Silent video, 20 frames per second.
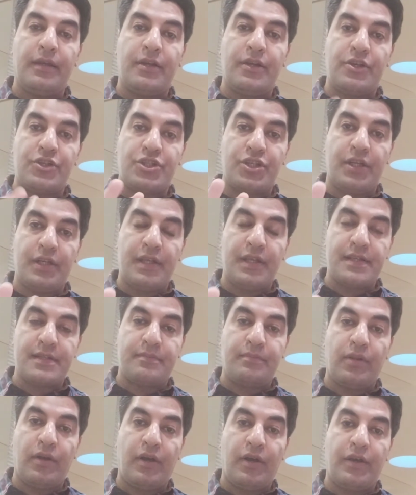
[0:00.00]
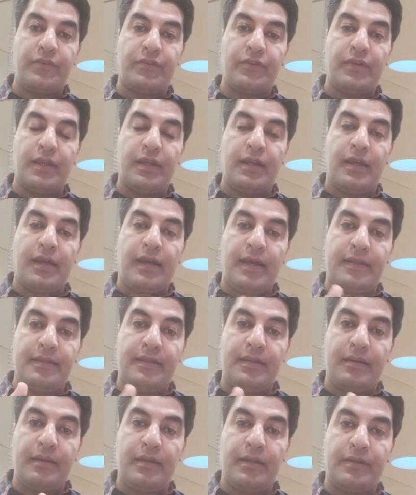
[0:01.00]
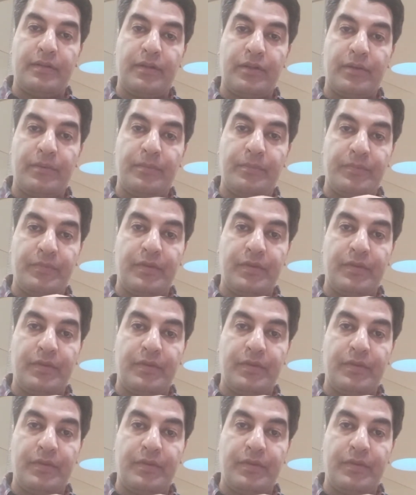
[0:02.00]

he shed his blood and the, the,